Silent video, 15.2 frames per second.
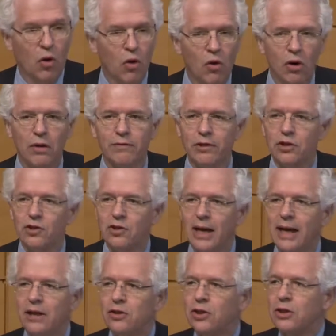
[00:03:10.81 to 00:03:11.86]
all of the
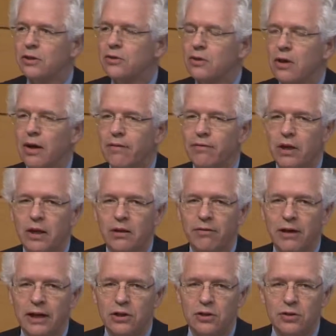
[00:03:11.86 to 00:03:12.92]
stages of the
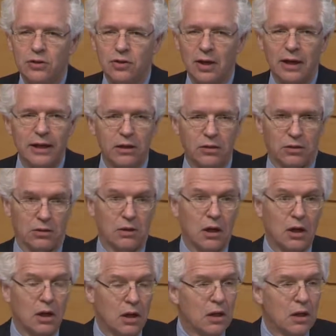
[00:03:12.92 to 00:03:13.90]
innovation cycle.